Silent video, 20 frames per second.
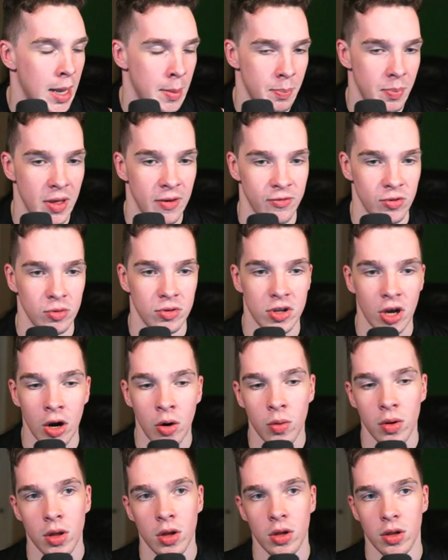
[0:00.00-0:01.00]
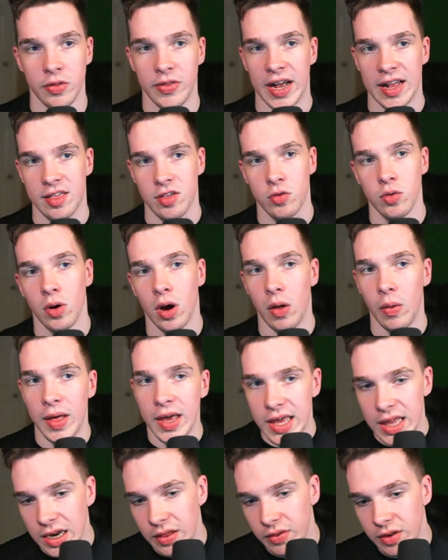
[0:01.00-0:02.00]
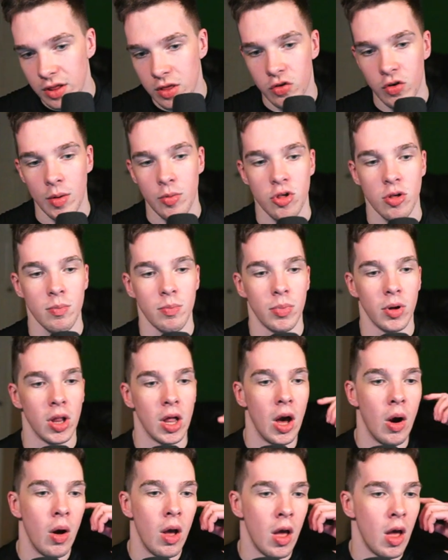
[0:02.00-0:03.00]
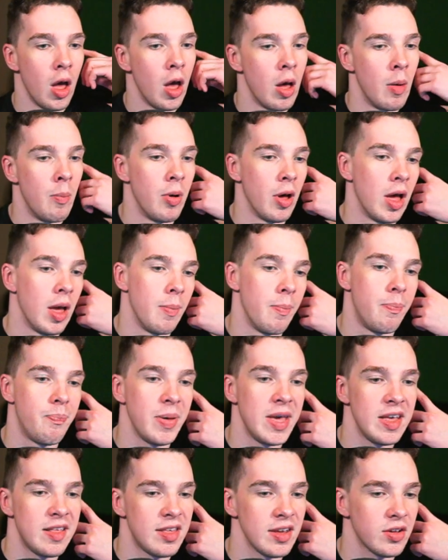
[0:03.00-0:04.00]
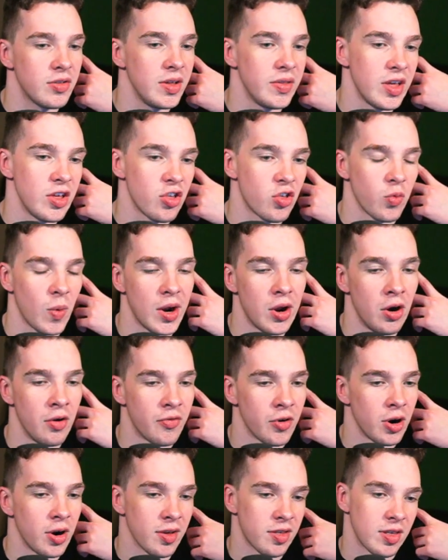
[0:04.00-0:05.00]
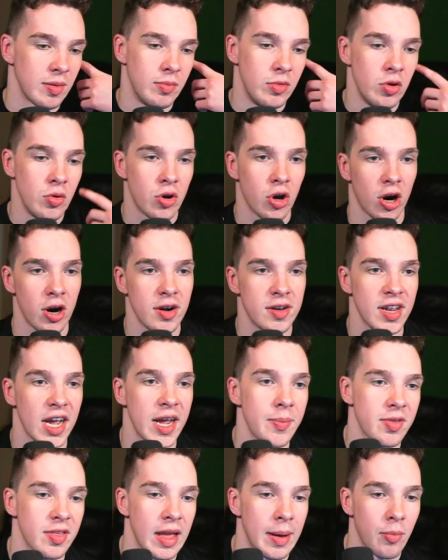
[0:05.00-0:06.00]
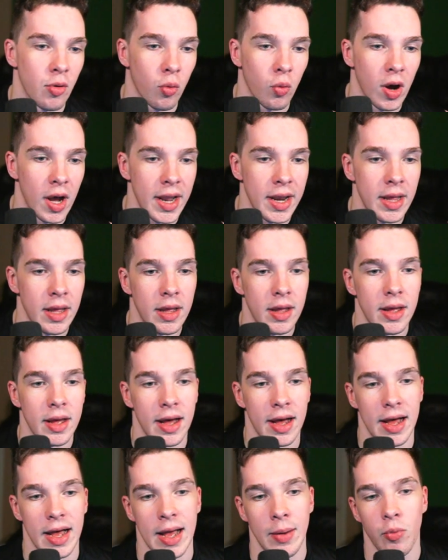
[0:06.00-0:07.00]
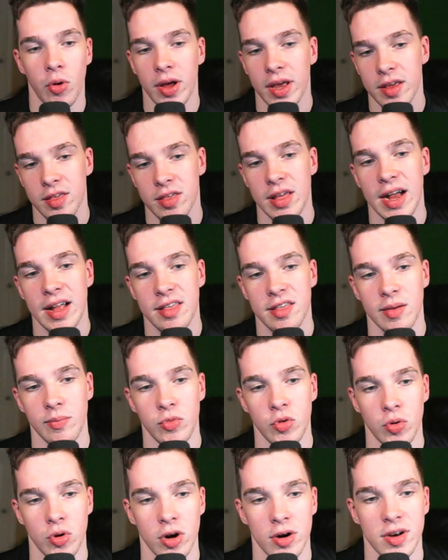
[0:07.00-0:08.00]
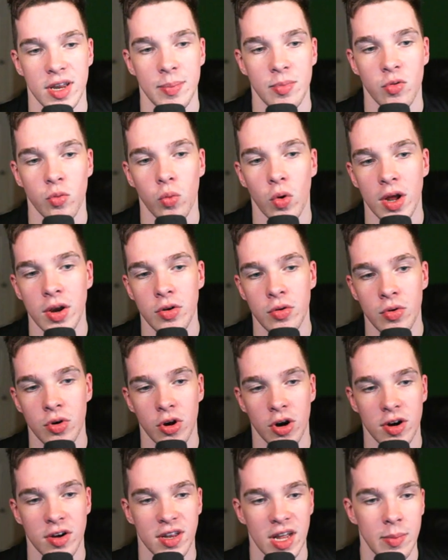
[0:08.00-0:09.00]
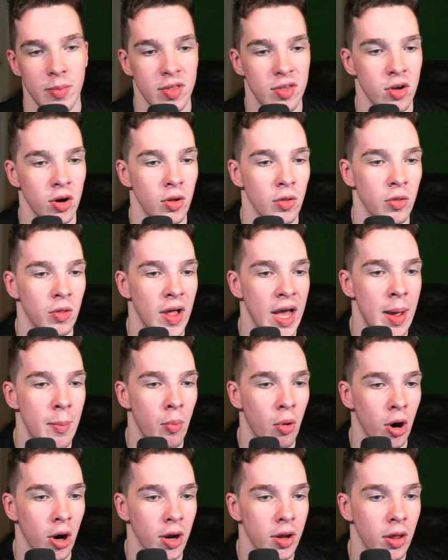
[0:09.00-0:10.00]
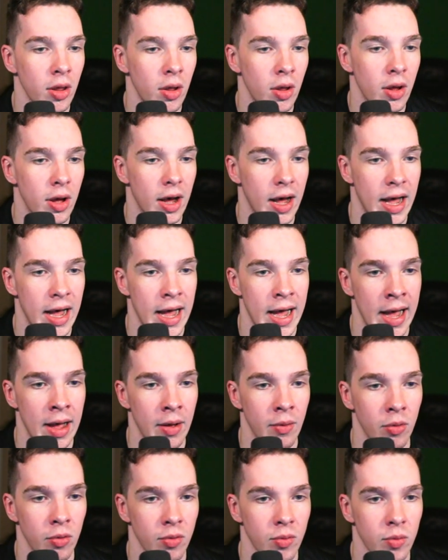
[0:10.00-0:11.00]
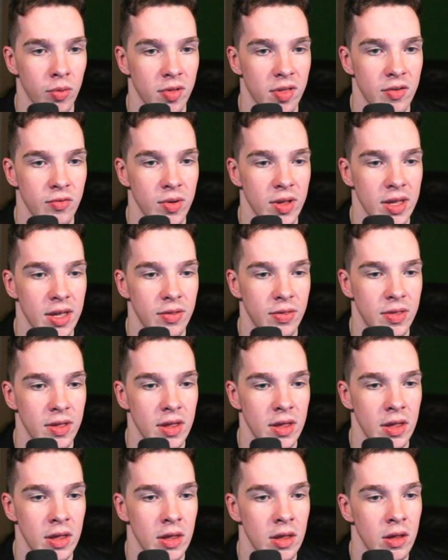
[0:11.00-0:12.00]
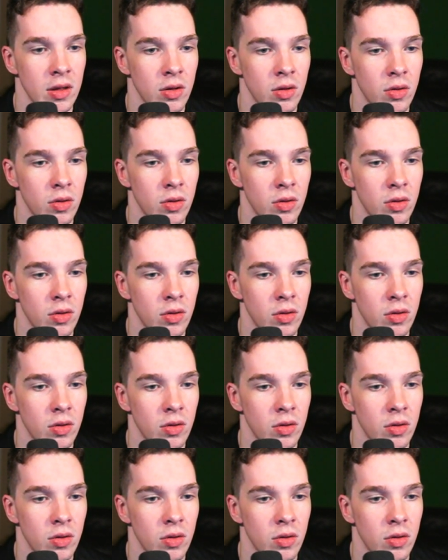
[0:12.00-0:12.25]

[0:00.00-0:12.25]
If you don't, that's cool. I'll link it in the description below. But basically, they just went over some new card types. Number one, one new card type. It's called Landmark. We'll see if we can get the...